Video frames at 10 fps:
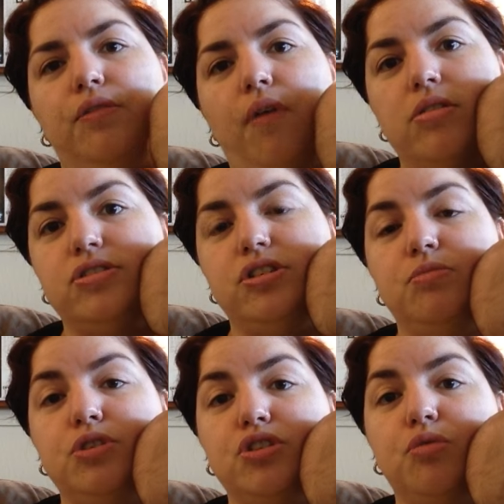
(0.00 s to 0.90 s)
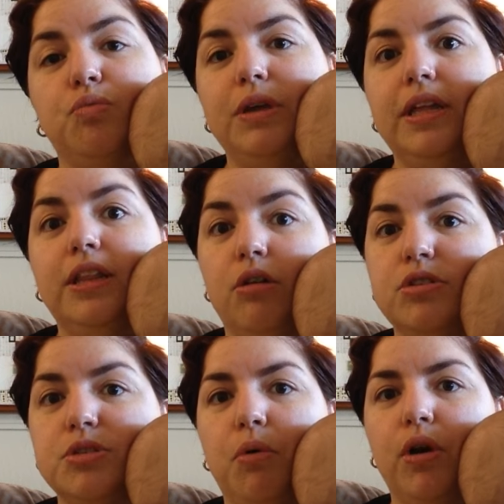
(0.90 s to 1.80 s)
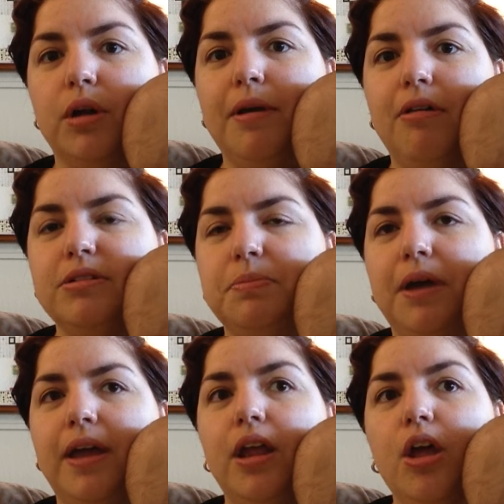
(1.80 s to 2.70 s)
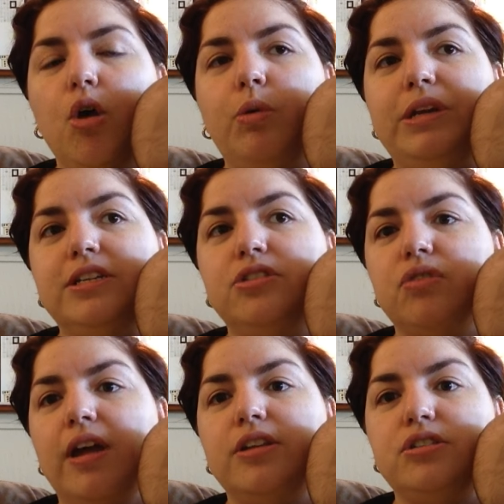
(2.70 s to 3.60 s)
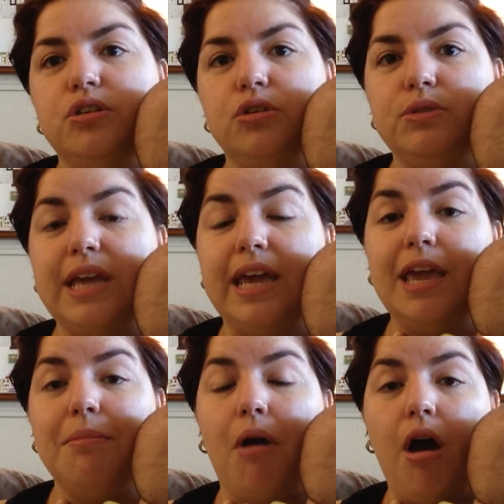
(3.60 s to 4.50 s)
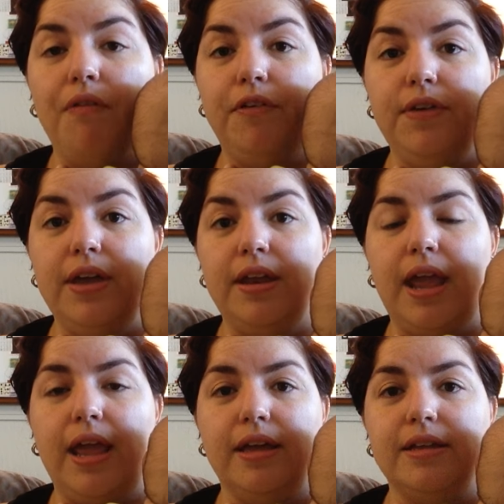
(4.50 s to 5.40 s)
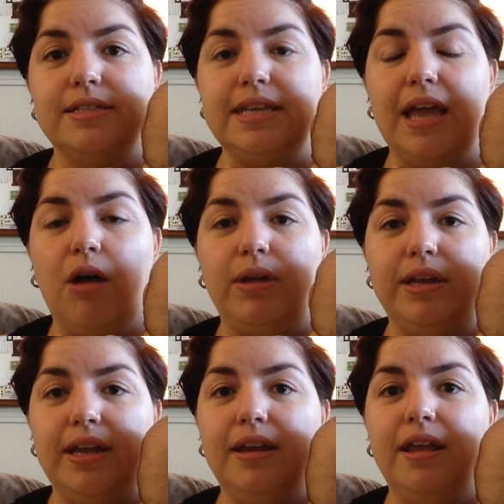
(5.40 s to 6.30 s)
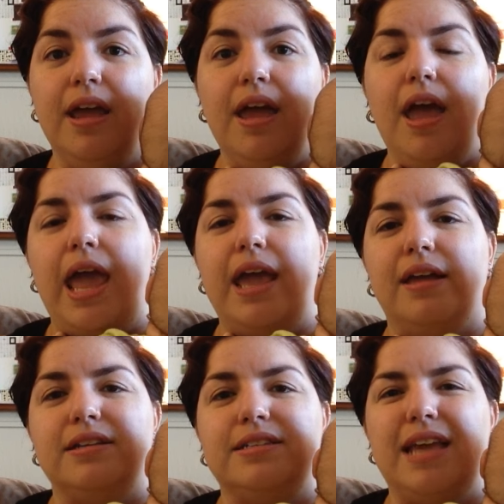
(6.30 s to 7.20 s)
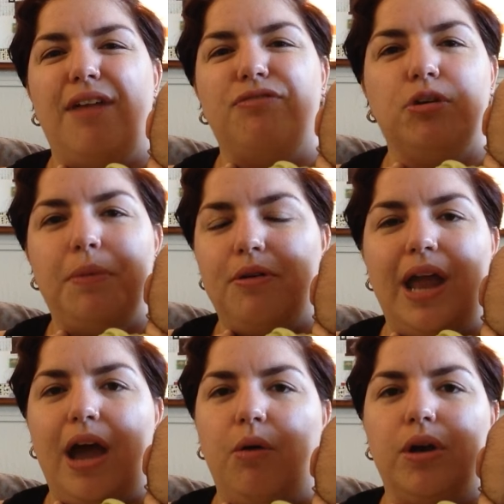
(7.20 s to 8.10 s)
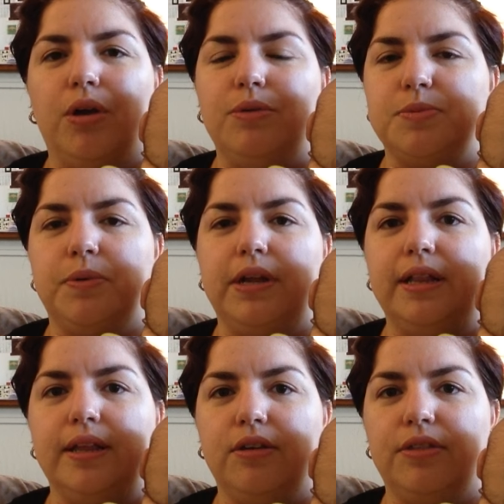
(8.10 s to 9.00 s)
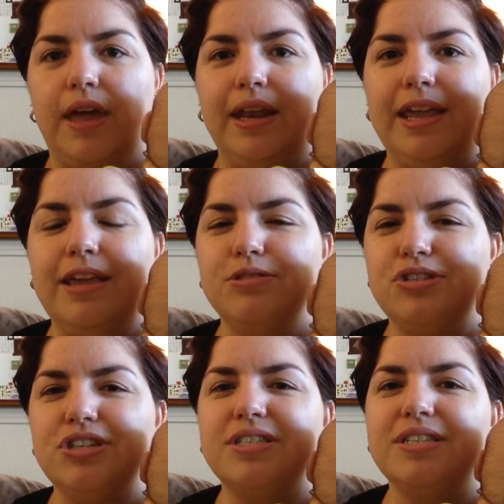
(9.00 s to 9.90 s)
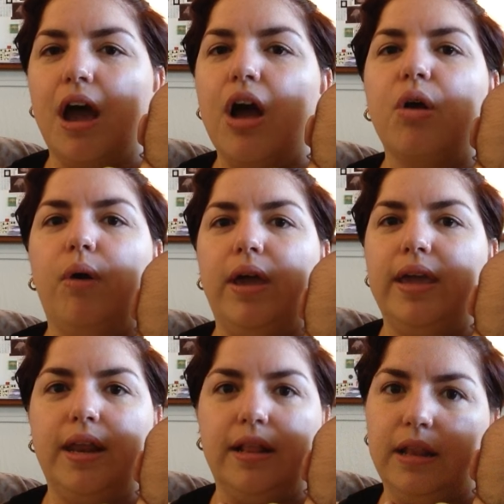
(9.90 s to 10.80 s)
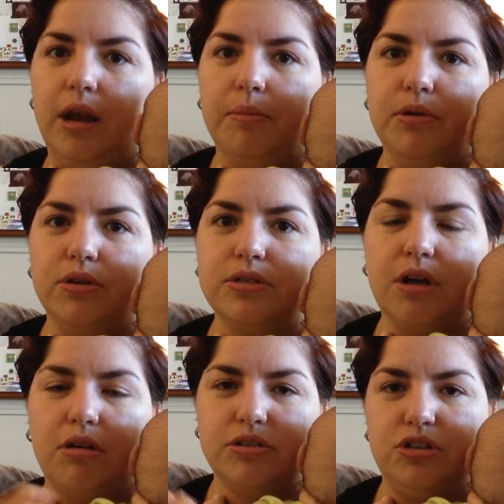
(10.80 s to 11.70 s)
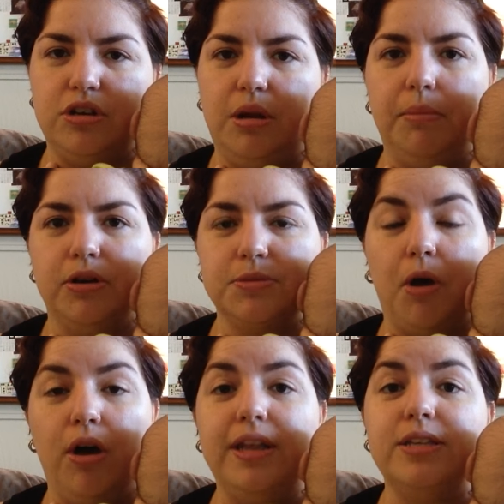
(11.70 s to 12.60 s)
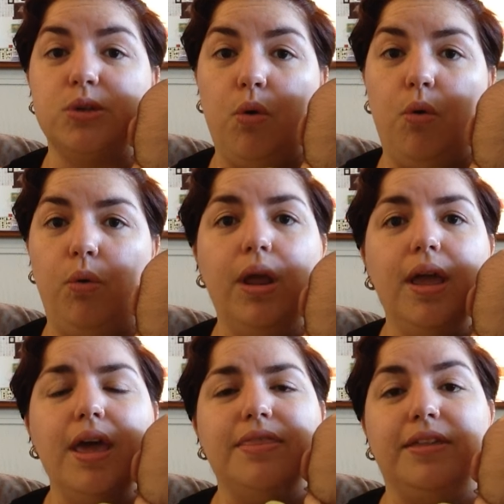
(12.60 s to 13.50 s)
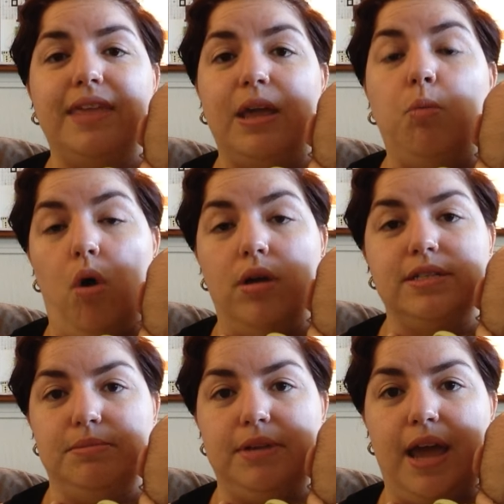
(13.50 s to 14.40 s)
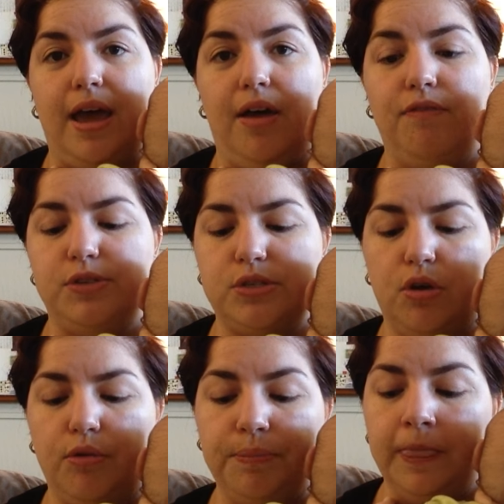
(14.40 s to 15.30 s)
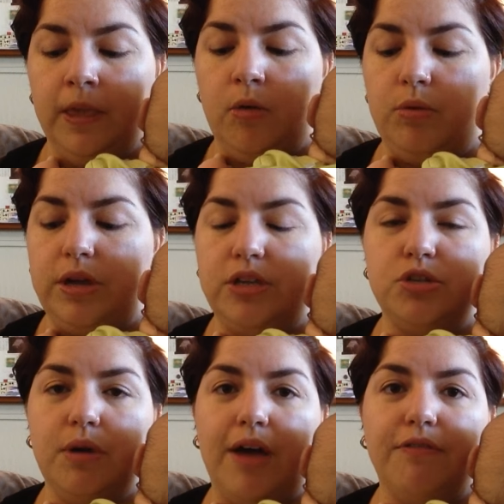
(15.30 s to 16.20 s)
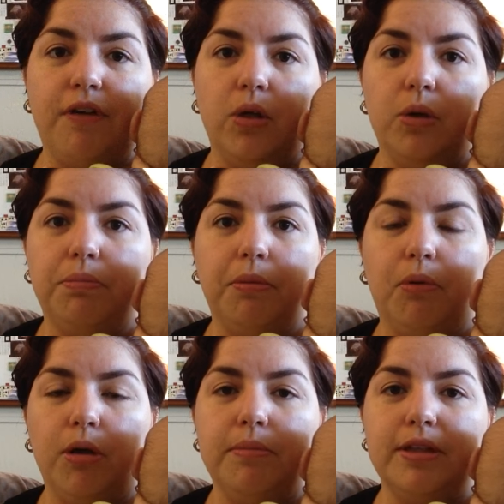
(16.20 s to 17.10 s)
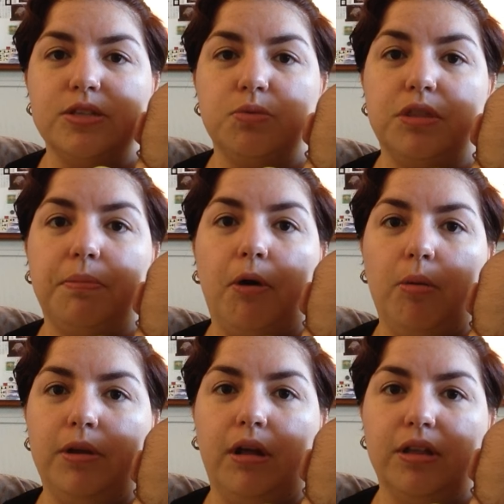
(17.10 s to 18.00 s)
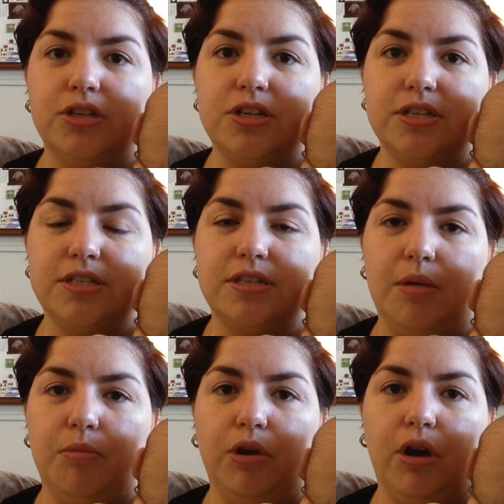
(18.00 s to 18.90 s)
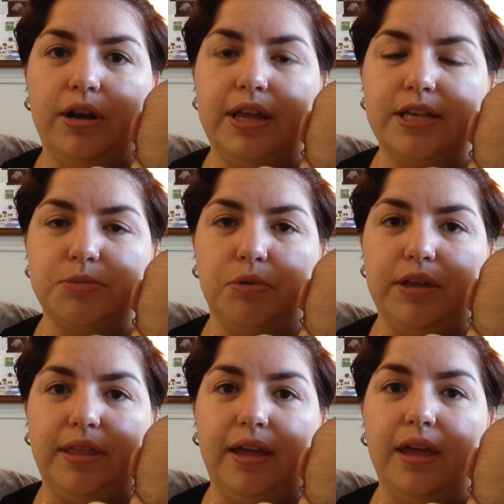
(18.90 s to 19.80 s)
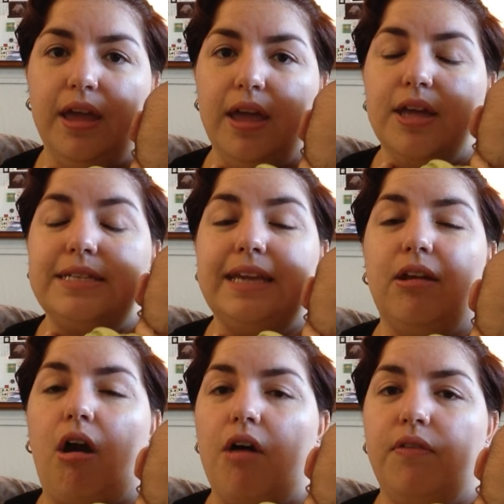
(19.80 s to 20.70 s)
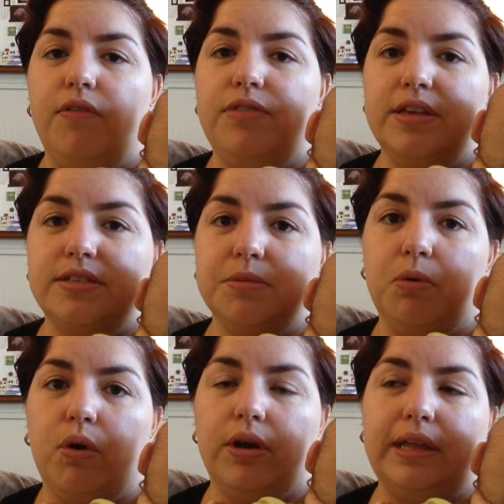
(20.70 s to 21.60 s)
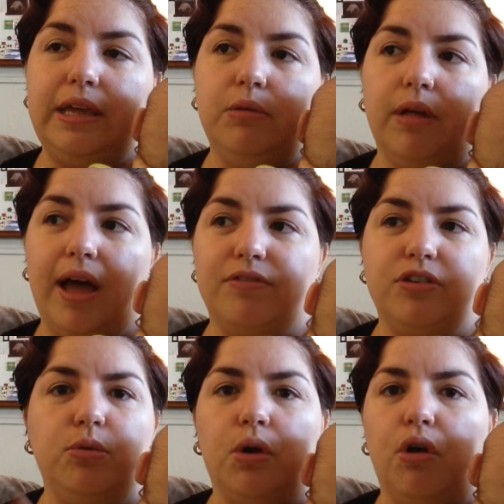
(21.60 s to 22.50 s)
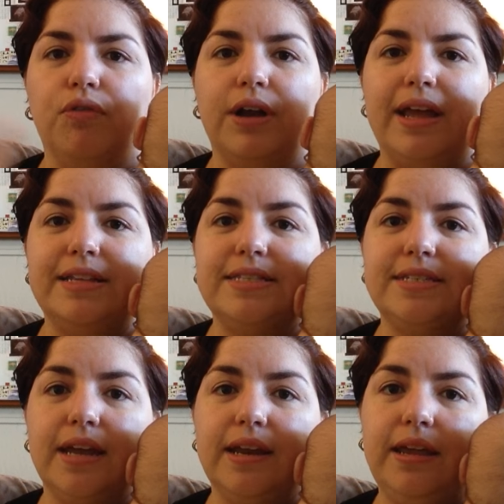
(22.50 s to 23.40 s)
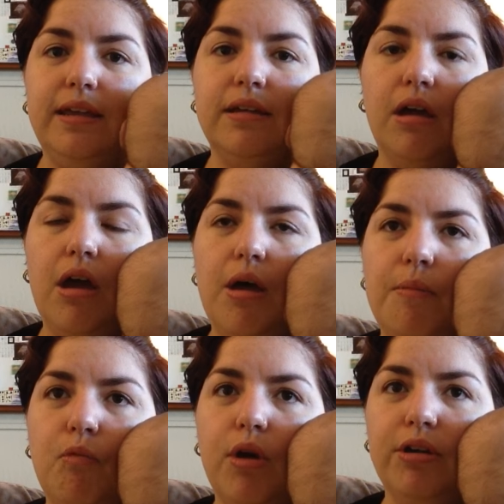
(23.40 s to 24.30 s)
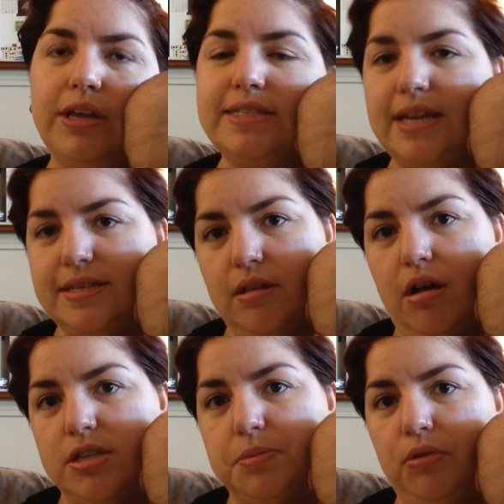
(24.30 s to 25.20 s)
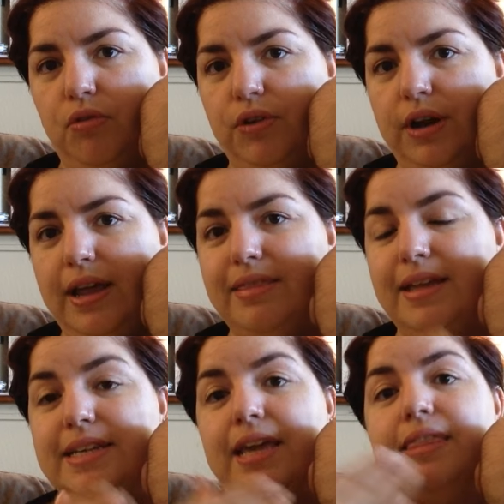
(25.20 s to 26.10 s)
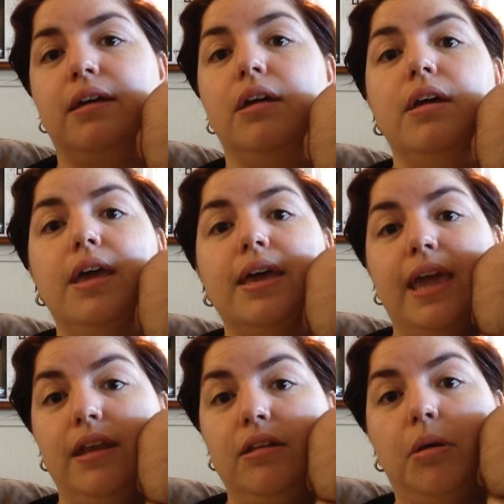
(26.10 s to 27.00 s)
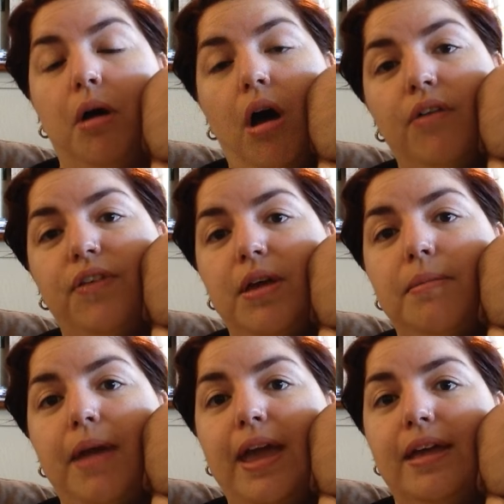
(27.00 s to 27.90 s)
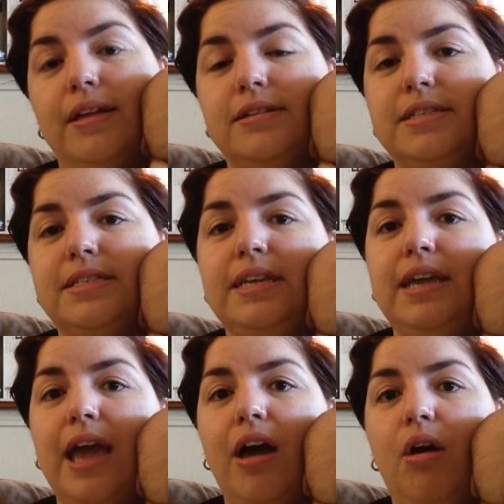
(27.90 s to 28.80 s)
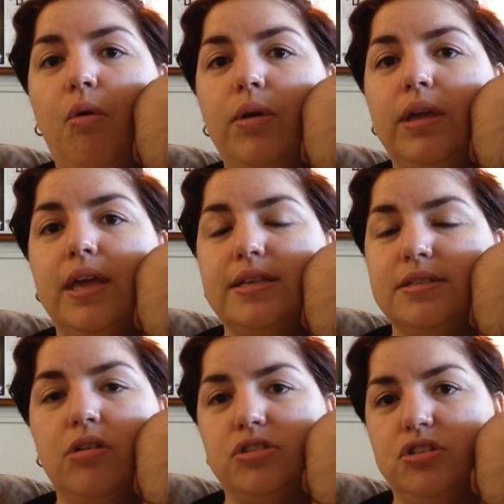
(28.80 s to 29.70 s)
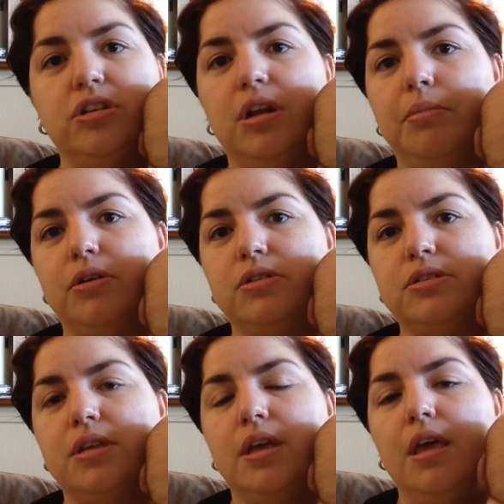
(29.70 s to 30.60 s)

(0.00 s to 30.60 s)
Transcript: of oxygen, which is a really low support amount, but we did try to take him off of it and see how he did. And after about an hour, it was pretty clear that he was just not quite getting the numbers, the oxygen numbers on his own that they want him to have. So we do have follow-up appointments with a pulmonologist regarding his breathing. To get off of this support, he will have to do an overnight study where he stays in the hospital overnight and they take the cannula off him and see how his oxygen numbers